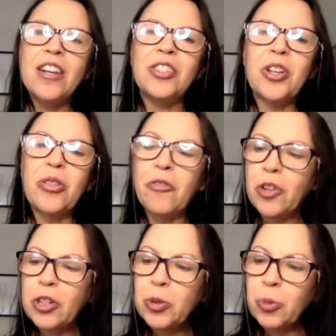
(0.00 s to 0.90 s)
So the
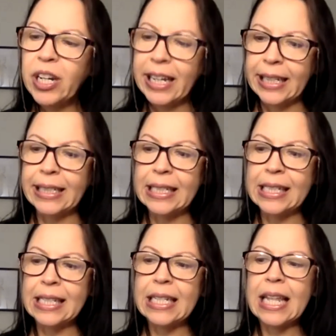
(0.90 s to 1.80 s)
first one
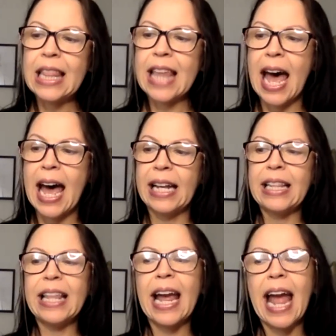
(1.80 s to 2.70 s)
is
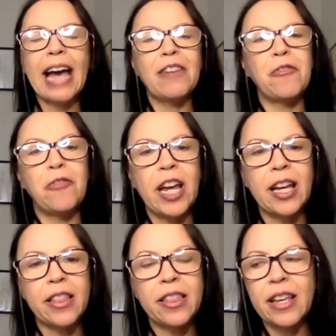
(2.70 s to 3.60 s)
that they had
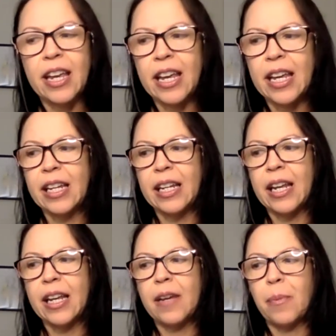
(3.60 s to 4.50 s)
faith in
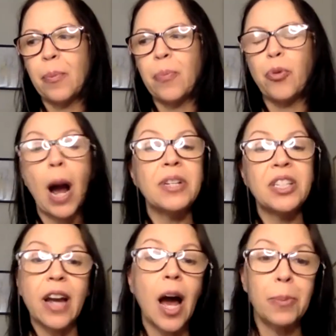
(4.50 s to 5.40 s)

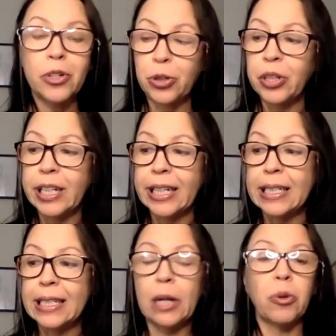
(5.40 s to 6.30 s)
promising
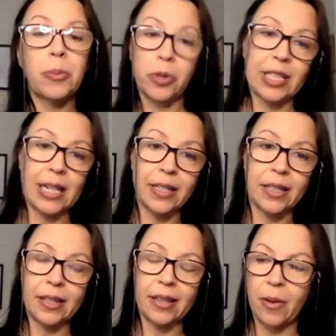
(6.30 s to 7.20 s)
opportunities that were
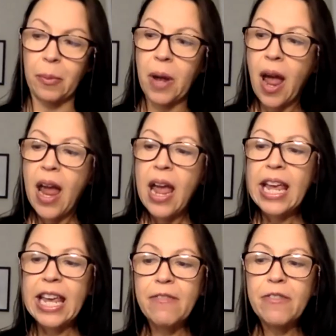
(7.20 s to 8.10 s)
presented to them,
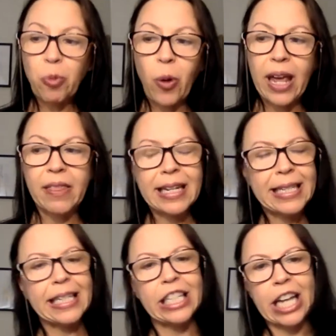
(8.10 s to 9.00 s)
even when they
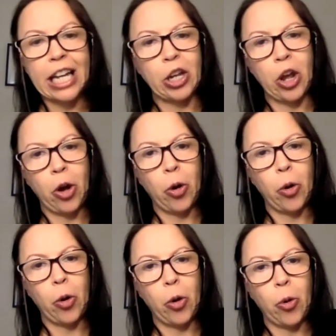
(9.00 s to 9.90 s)
didn't yet
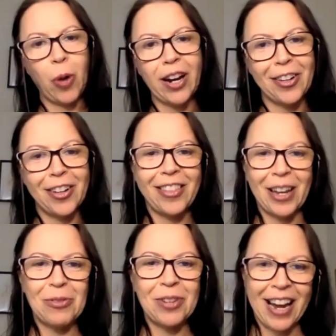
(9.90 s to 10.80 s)
know
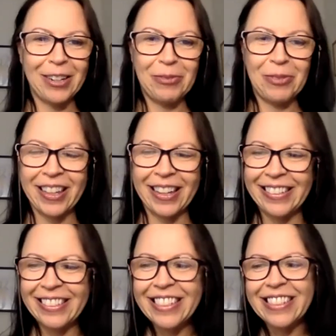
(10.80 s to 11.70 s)
where they were headed
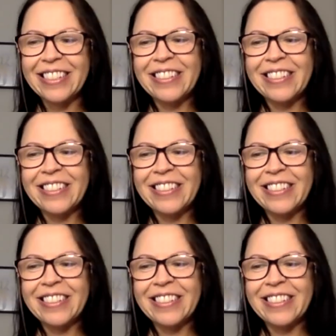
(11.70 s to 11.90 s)
with it.